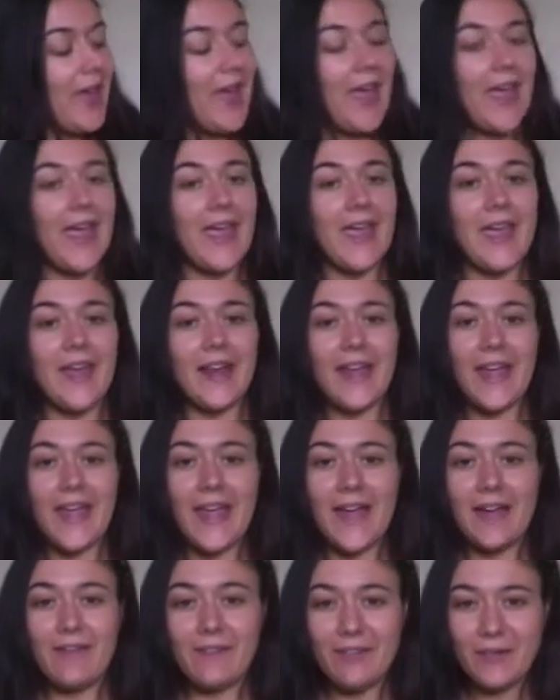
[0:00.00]
and I
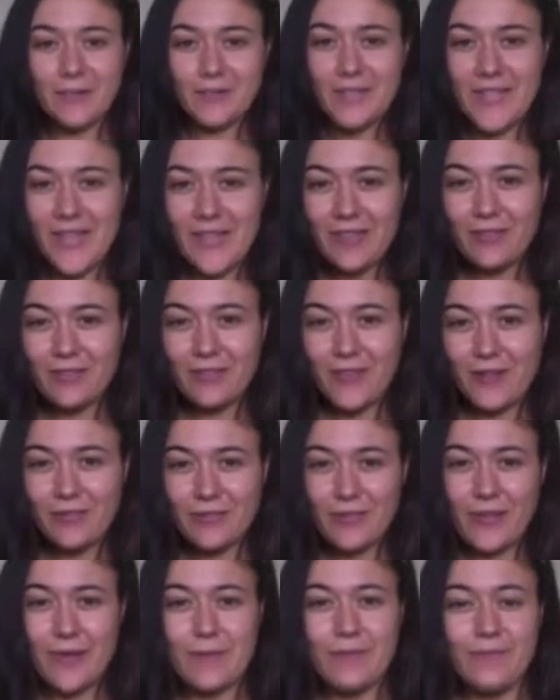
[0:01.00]
have them take their left
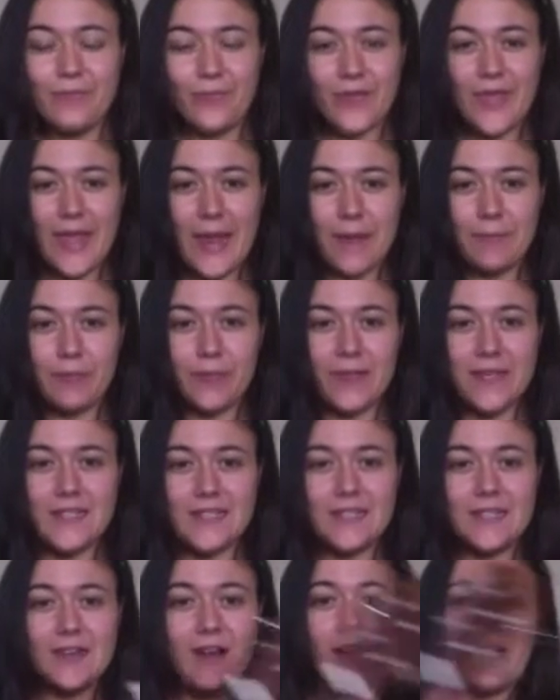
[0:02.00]
thumb and place
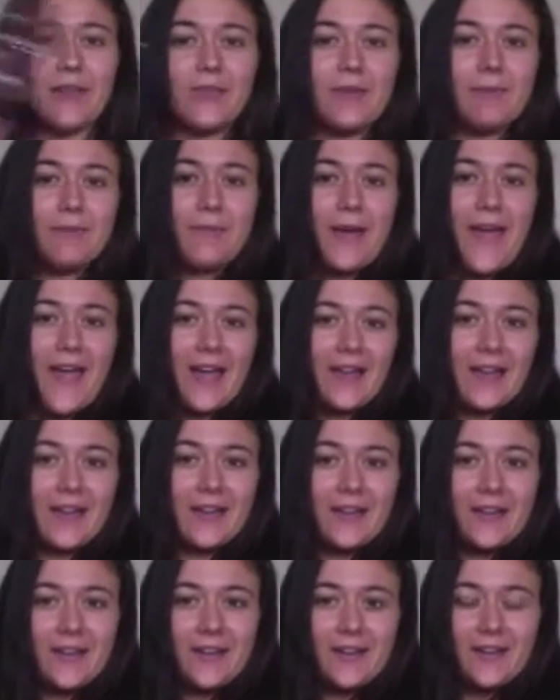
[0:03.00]
it on the back
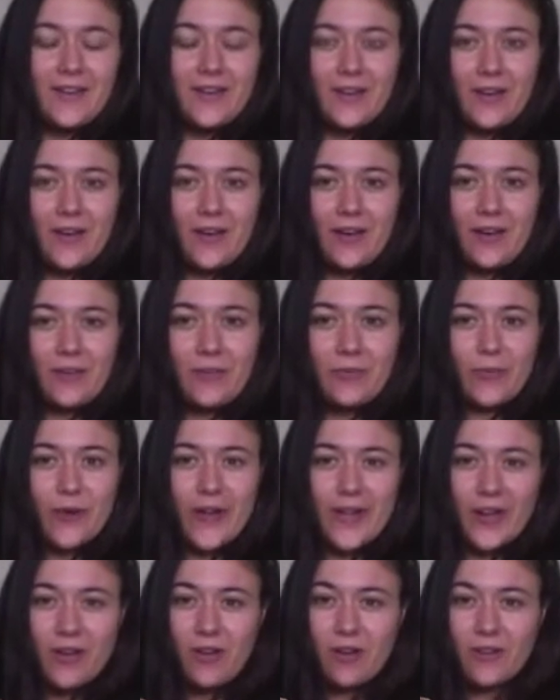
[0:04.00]
of what I
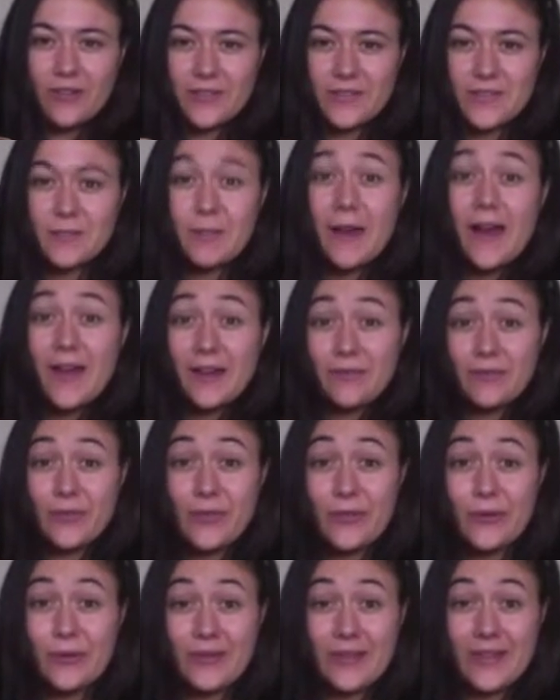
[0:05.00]
call the spine of the
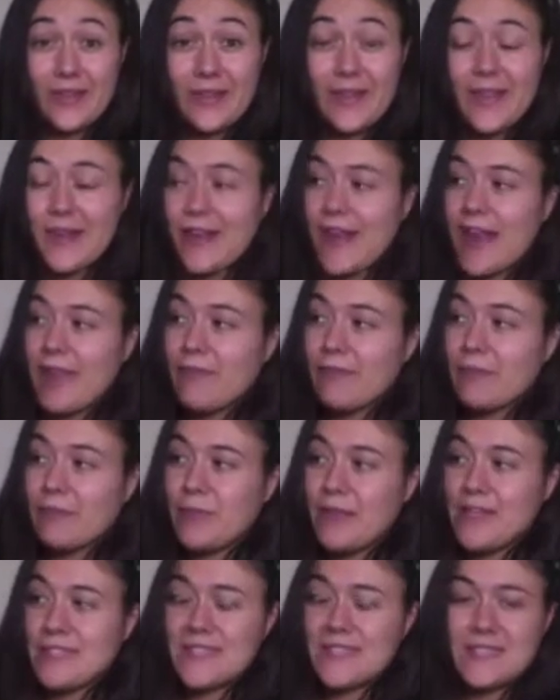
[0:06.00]
ukulele, and I have them
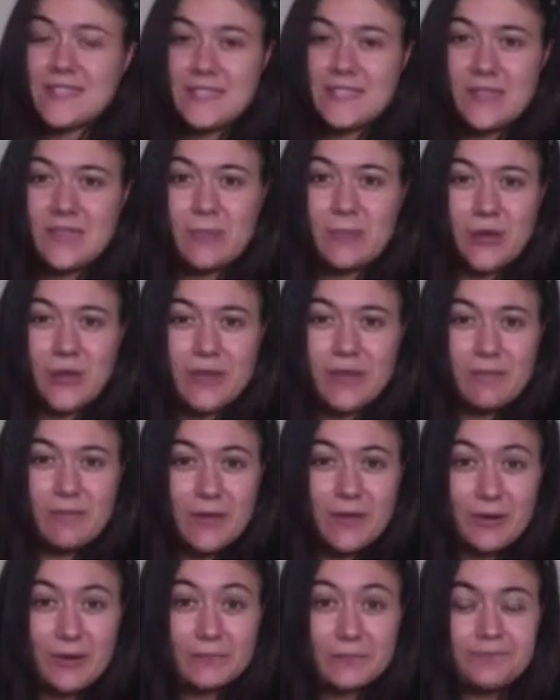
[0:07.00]
place it somewhere in the
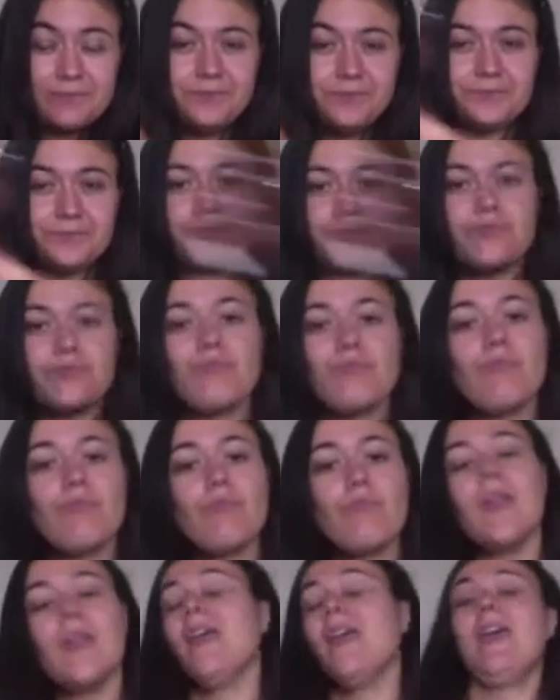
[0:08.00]
middle.
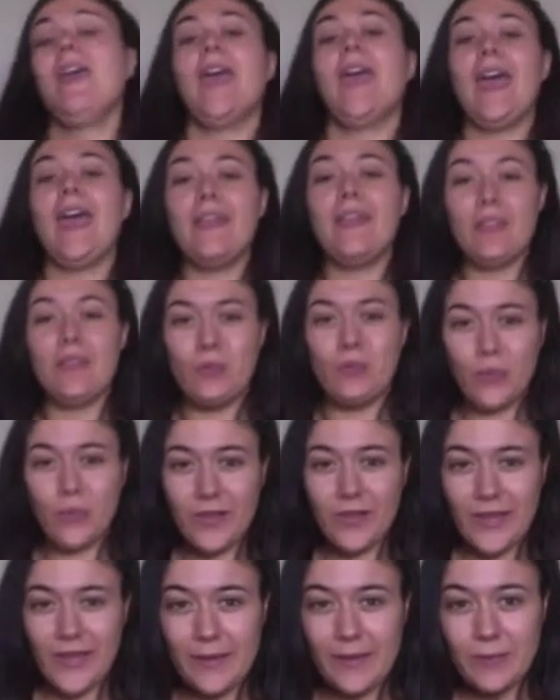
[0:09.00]
And then we
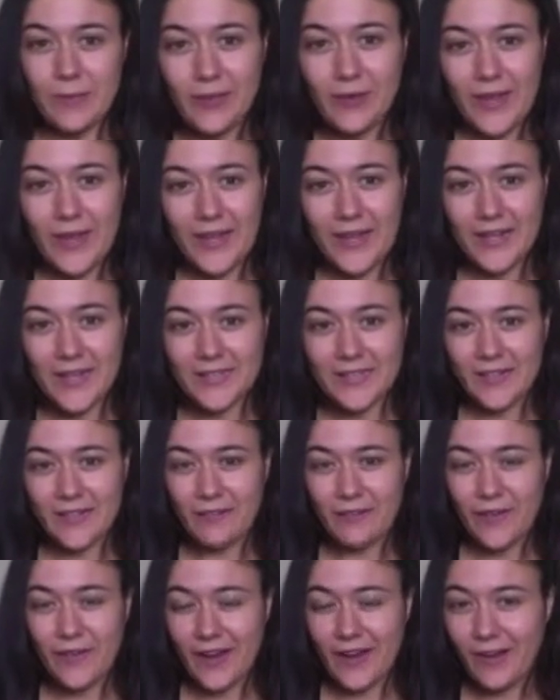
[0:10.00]
label and
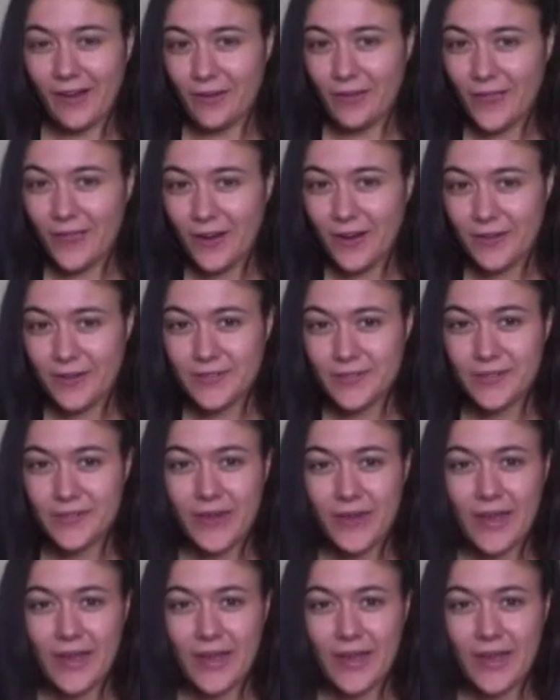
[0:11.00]
identify our fingers. So I